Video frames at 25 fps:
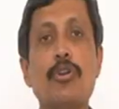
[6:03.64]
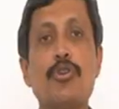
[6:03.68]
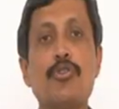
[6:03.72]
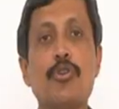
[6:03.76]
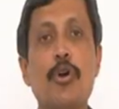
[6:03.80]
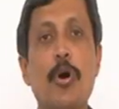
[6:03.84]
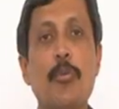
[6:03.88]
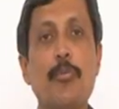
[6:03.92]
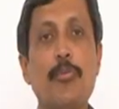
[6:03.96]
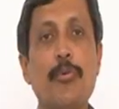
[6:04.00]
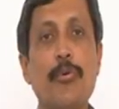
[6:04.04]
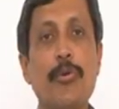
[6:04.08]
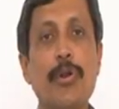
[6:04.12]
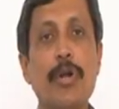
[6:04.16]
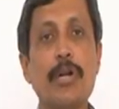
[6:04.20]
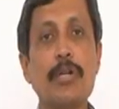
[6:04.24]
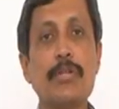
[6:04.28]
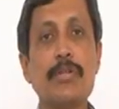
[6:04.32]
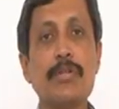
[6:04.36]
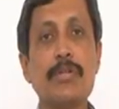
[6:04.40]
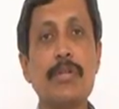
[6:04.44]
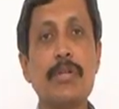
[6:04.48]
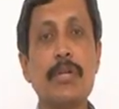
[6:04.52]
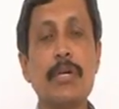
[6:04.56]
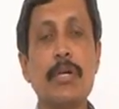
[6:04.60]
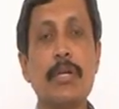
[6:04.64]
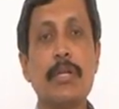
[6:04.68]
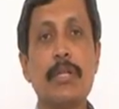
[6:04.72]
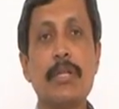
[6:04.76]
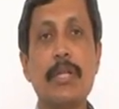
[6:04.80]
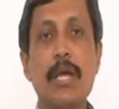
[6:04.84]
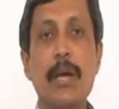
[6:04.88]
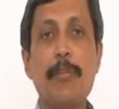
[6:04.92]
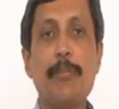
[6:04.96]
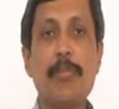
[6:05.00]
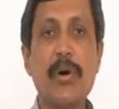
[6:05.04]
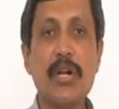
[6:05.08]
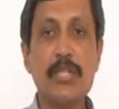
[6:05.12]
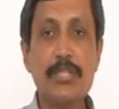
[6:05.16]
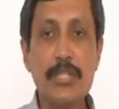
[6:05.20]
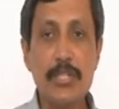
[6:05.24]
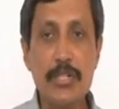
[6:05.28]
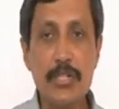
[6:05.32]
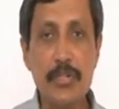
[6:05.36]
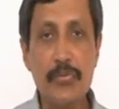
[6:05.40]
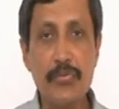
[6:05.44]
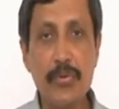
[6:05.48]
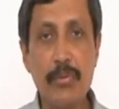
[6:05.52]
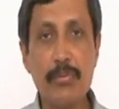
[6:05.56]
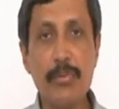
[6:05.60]
shop owners, they purchase
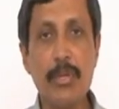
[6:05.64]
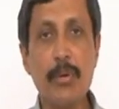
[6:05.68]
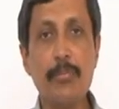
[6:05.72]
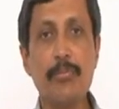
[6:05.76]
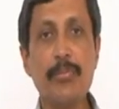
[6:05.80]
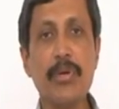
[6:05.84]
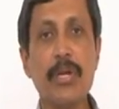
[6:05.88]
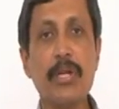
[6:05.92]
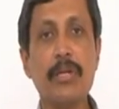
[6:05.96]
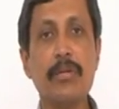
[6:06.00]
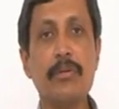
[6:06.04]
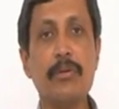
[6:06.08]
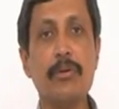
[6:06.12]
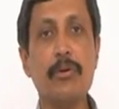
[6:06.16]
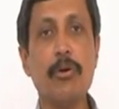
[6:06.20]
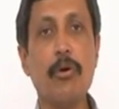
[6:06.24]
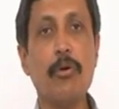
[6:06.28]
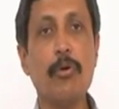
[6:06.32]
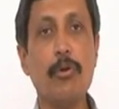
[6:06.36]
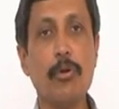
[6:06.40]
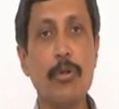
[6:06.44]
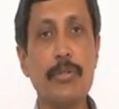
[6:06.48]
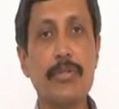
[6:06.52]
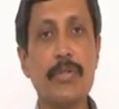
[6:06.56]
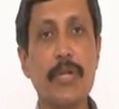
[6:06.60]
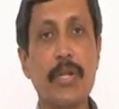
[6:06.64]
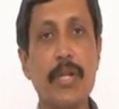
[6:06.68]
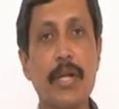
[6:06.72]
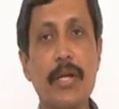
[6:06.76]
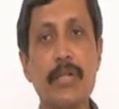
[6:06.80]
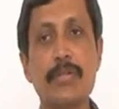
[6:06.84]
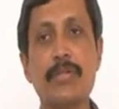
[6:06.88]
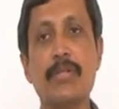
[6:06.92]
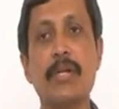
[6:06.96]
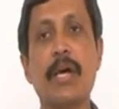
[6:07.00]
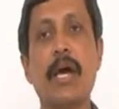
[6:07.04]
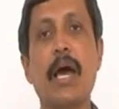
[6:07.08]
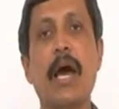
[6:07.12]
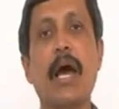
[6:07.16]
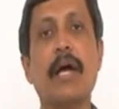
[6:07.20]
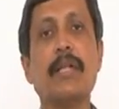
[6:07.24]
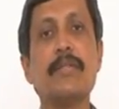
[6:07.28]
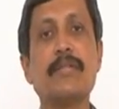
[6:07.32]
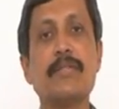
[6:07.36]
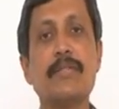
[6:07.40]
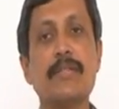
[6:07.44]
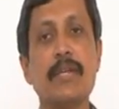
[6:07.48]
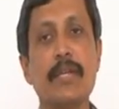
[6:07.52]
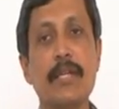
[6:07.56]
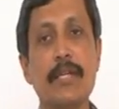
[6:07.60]
from the big wholesalers and
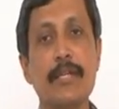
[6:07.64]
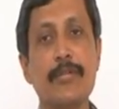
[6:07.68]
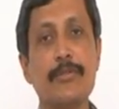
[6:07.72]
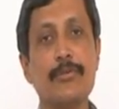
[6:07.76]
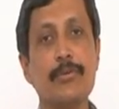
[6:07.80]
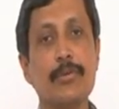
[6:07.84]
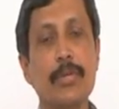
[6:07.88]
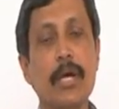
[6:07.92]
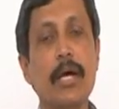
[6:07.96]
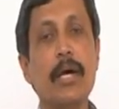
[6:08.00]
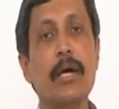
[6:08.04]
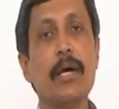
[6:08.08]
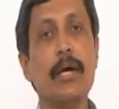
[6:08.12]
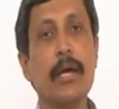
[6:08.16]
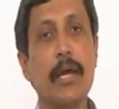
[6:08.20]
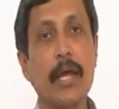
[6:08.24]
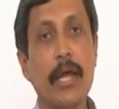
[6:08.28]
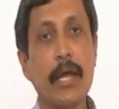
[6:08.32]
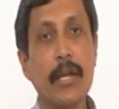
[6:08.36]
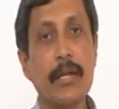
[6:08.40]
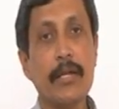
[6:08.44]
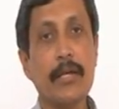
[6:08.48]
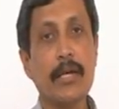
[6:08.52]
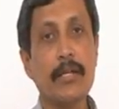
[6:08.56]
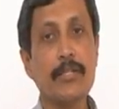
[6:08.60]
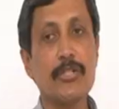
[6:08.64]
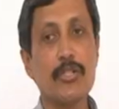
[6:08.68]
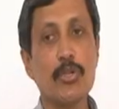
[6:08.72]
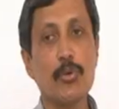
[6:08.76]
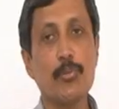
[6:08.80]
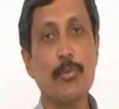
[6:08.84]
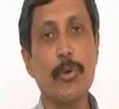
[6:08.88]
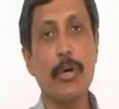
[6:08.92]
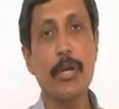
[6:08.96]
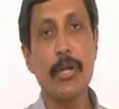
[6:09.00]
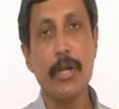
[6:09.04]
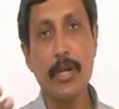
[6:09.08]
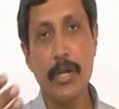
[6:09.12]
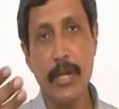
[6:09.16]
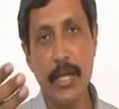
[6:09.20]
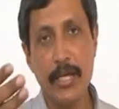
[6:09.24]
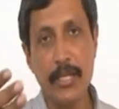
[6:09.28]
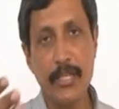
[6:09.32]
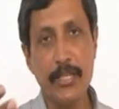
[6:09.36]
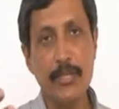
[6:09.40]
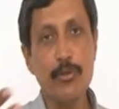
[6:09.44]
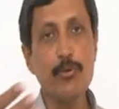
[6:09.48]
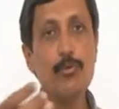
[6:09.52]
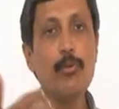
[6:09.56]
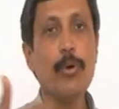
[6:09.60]
sell it to the end consumer like
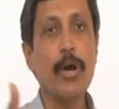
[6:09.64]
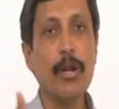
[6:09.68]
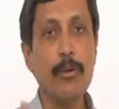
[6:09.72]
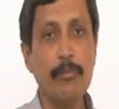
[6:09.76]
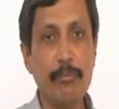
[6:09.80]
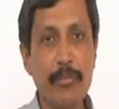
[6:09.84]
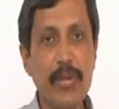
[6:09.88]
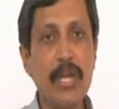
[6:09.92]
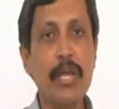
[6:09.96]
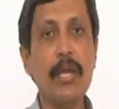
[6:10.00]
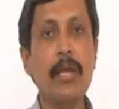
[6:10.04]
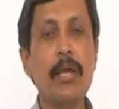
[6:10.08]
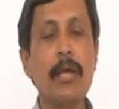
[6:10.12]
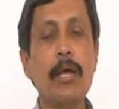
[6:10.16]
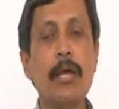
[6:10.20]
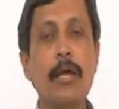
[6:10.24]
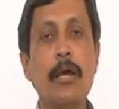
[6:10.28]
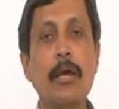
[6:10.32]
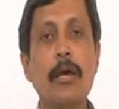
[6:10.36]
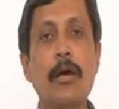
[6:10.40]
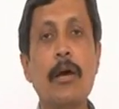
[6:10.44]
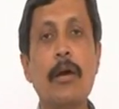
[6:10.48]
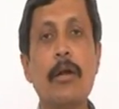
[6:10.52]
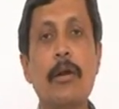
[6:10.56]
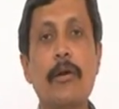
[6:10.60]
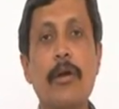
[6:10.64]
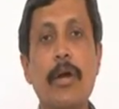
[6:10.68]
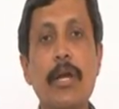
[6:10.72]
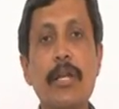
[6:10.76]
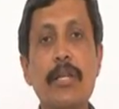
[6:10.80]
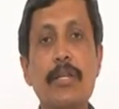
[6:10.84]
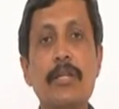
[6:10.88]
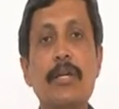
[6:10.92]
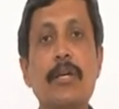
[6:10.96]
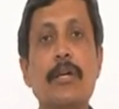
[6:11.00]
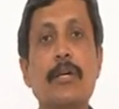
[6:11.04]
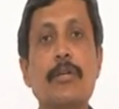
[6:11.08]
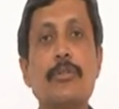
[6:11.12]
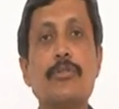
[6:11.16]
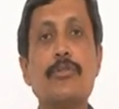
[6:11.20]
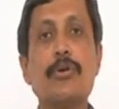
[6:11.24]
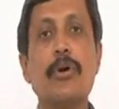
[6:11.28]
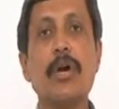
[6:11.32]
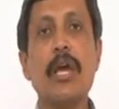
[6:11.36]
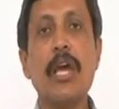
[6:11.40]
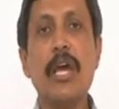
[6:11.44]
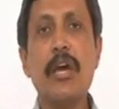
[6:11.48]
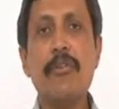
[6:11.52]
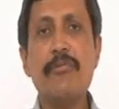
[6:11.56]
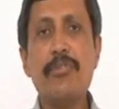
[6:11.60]
you and me, right? So,
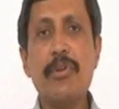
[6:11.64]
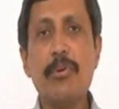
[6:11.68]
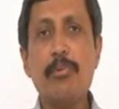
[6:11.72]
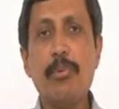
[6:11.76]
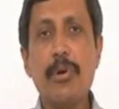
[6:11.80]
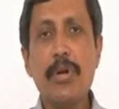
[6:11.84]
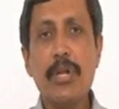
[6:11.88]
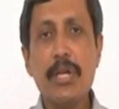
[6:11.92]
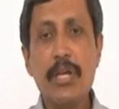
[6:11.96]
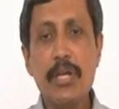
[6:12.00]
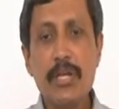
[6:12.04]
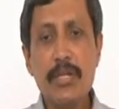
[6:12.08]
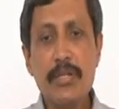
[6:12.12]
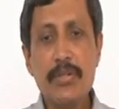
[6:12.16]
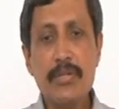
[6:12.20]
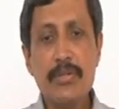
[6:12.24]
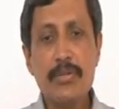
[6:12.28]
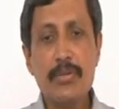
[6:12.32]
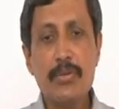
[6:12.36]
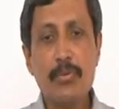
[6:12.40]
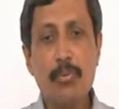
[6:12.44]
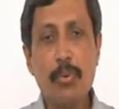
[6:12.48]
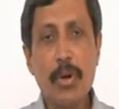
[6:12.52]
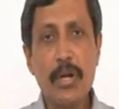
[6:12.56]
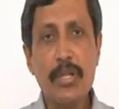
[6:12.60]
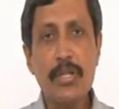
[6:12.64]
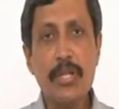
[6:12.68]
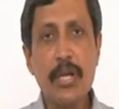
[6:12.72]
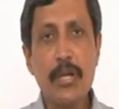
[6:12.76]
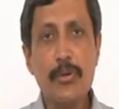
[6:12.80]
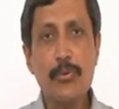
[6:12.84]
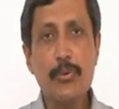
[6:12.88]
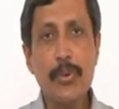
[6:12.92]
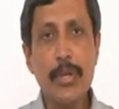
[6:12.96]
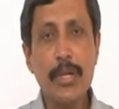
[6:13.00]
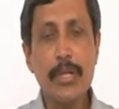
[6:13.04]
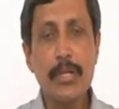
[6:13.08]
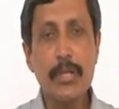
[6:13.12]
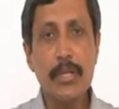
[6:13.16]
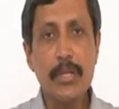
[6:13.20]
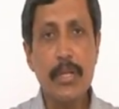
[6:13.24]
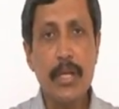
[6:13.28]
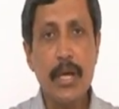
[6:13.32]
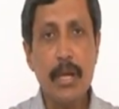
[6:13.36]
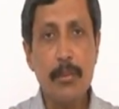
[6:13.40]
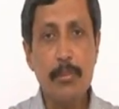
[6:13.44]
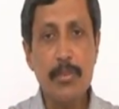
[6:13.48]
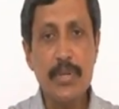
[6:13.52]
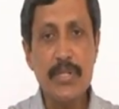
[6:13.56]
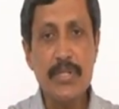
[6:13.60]
everybody is what they are doing, they
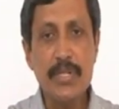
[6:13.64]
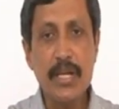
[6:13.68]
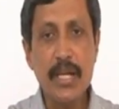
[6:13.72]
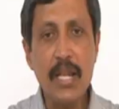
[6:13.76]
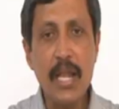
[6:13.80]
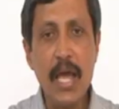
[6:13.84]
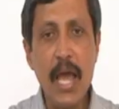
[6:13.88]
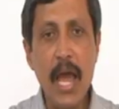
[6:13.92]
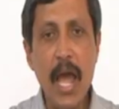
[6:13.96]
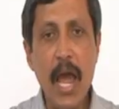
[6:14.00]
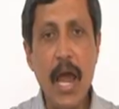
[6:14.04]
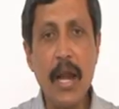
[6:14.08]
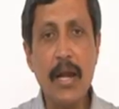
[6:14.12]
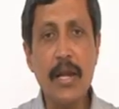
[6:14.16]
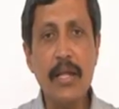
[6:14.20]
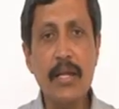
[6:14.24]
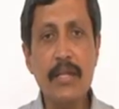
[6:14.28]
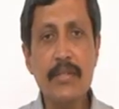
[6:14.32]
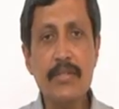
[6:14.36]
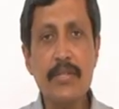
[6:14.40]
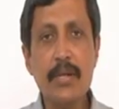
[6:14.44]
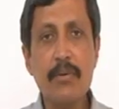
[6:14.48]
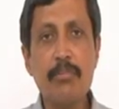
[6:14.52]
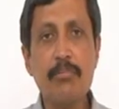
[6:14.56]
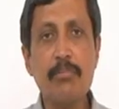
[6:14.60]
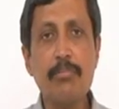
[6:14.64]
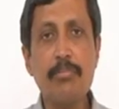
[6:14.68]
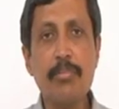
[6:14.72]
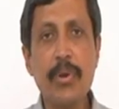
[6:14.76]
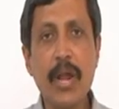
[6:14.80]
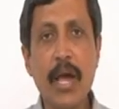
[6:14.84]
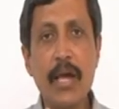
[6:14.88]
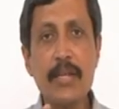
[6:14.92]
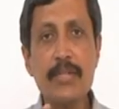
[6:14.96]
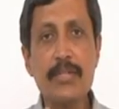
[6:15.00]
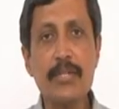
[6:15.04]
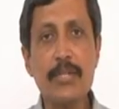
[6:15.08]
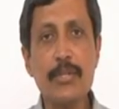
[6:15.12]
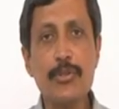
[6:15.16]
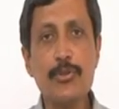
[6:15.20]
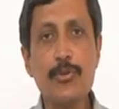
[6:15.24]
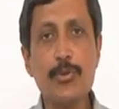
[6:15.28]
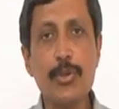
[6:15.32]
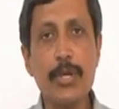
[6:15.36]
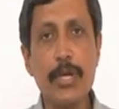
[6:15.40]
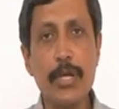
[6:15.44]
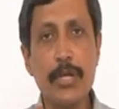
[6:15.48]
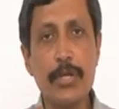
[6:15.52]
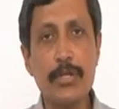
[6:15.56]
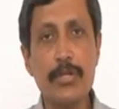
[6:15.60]
are basically adding some price into
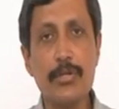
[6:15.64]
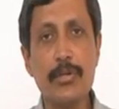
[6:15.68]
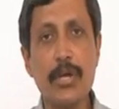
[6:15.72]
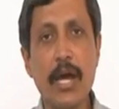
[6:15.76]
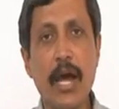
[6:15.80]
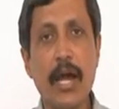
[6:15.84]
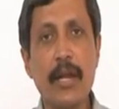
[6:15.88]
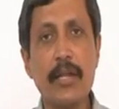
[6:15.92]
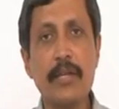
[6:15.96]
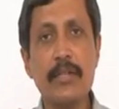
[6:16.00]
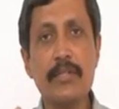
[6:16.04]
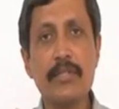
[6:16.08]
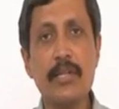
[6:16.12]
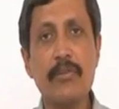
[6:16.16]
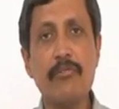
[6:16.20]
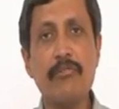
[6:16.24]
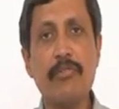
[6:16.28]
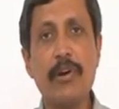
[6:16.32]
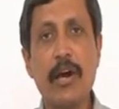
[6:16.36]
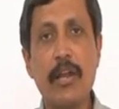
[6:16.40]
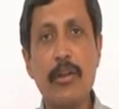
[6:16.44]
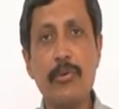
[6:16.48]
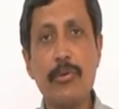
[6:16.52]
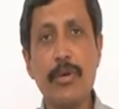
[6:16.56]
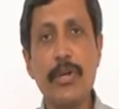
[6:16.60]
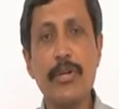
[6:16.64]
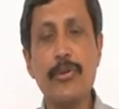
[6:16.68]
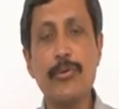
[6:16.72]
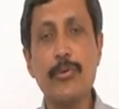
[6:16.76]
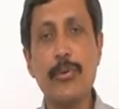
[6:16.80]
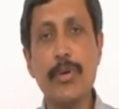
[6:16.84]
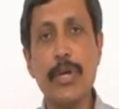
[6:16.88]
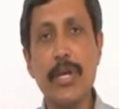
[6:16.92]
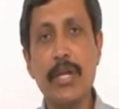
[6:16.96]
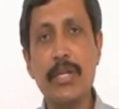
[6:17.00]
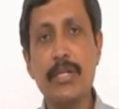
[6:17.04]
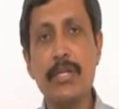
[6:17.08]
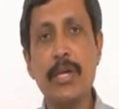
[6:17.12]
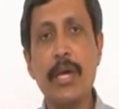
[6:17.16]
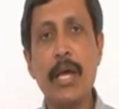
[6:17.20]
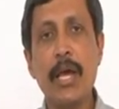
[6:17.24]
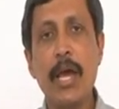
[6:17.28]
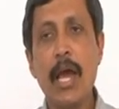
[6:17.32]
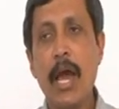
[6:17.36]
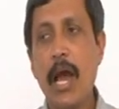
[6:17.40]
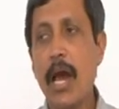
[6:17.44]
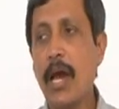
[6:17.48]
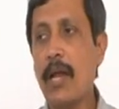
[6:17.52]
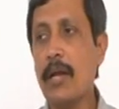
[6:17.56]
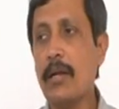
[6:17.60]
it, adding some value into it,
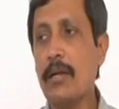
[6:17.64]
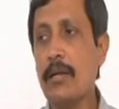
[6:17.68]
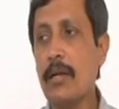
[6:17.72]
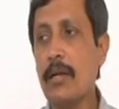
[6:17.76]
and